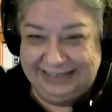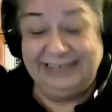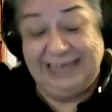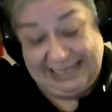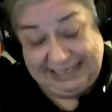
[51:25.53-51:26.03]

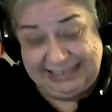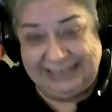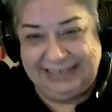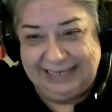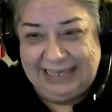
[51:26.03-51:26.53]
Yes.
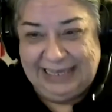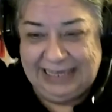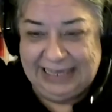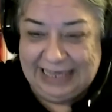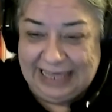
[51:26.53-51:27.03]

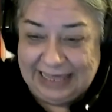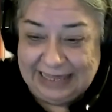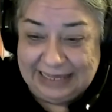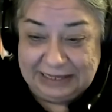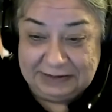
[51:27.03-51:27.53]

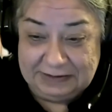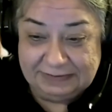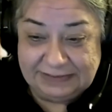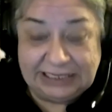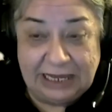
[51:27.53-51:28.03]

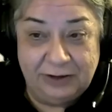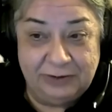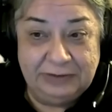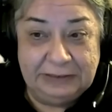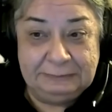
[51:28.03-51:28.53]

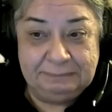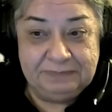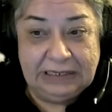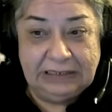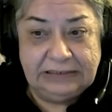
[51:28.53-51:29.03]
So
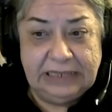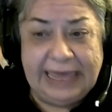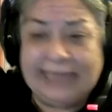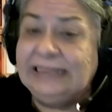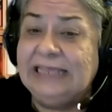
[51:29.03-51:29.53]

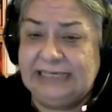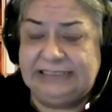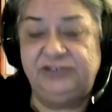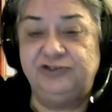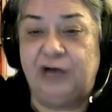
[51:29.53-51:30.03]
at
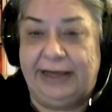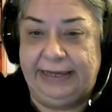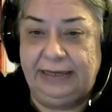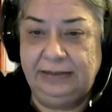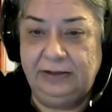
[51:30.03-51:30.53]
least
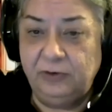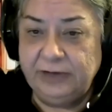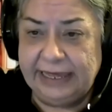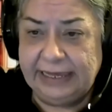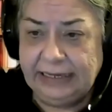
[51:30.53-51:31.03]
try,
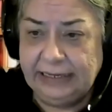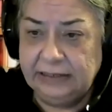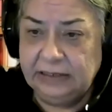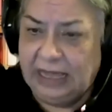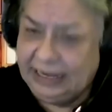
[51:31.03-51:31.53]
okay?
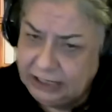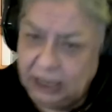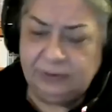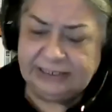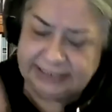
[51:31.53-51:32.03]
I
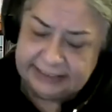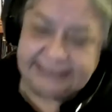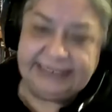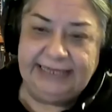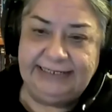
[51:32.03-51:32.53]
know it's going to
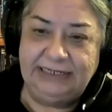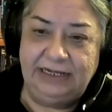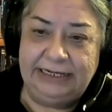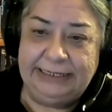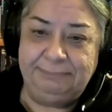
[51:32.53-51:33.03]
take
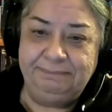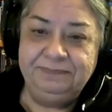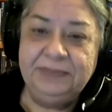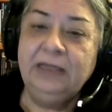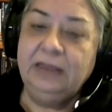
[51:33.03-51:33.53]
time,
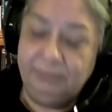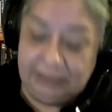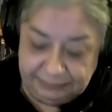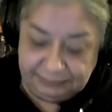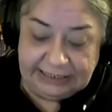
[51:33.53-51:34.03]

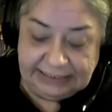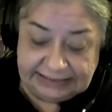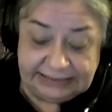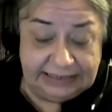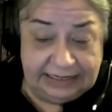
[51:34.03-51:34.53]
but
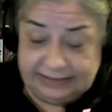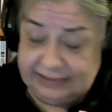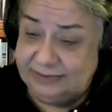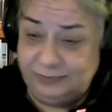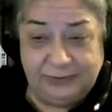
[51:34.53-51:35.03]
please,
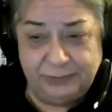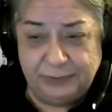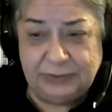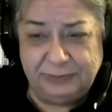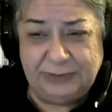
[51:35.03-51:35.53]

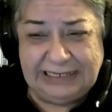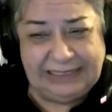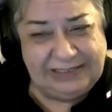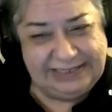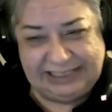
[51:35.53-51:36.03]
we
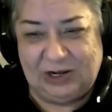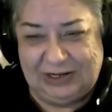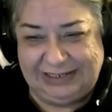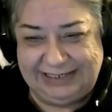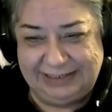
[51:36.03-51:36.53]
need to
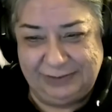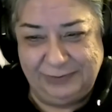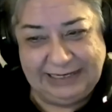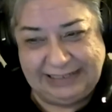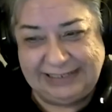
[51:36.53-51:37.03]
start.
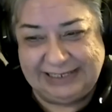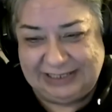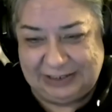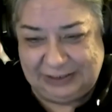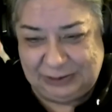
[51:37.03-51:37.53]
We need to
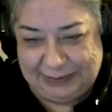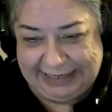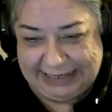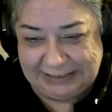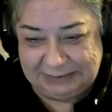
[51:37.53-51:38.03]
start
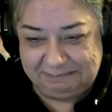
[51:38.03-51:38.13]
doing it.